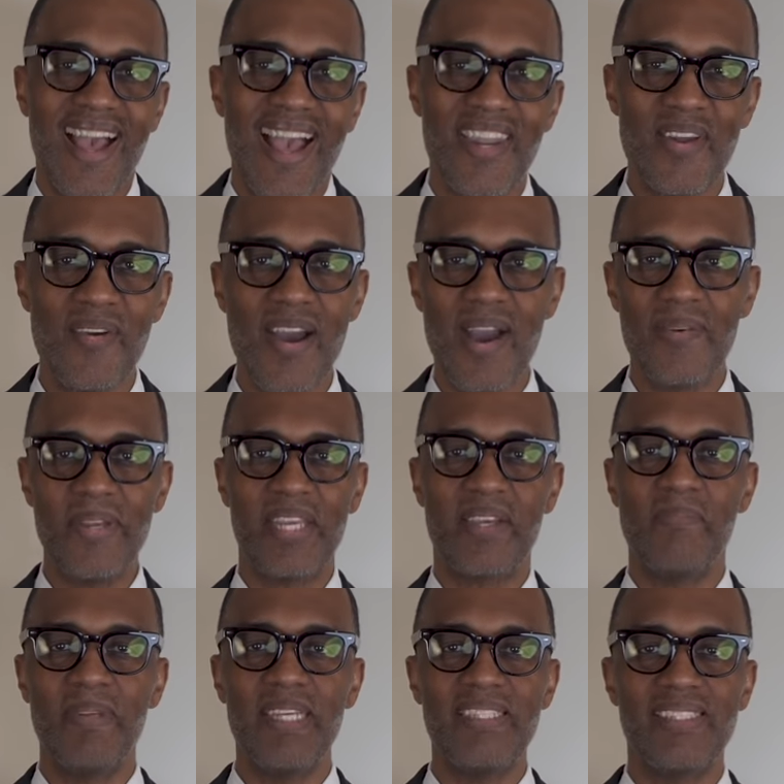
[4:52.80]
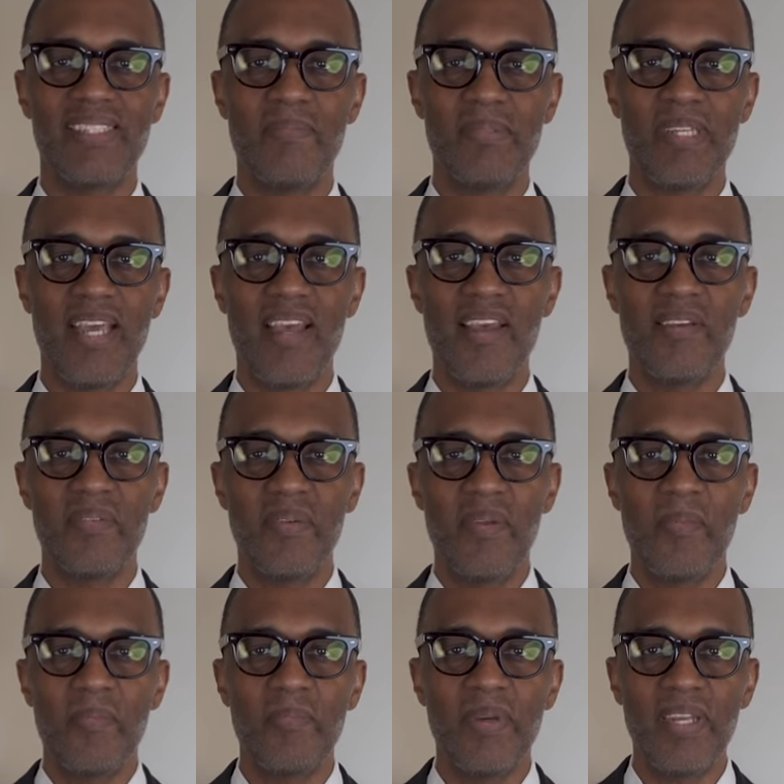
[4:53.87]
I know how we can be sometimes.
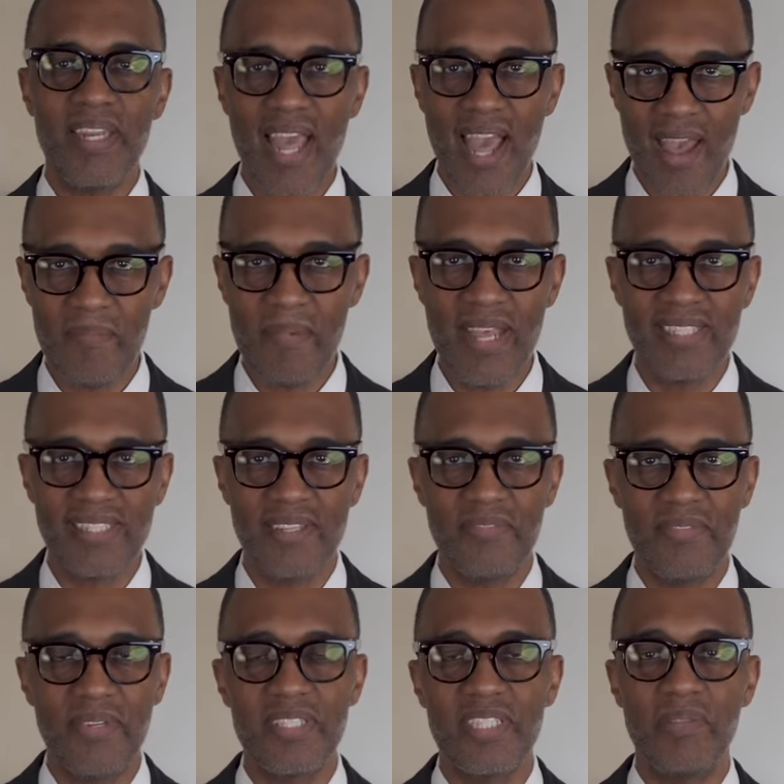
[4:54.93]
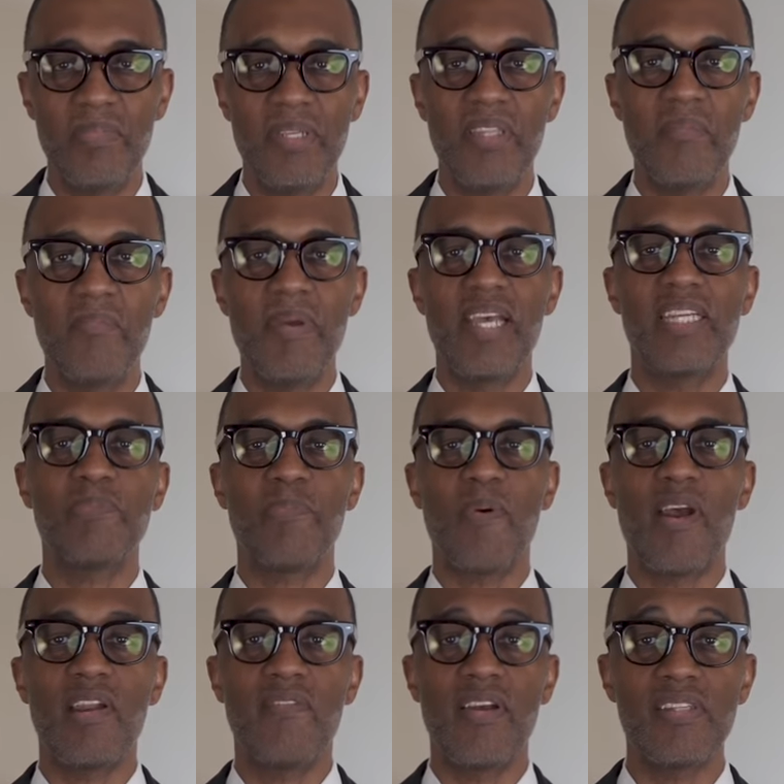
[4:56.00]
But I'm asking for us to be the best
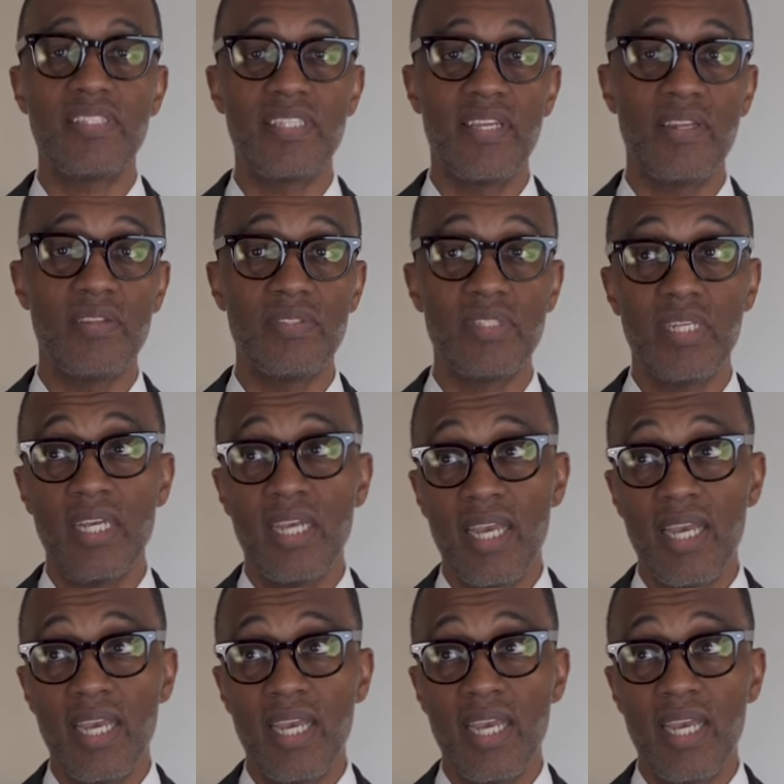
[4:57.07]
part of ourselves.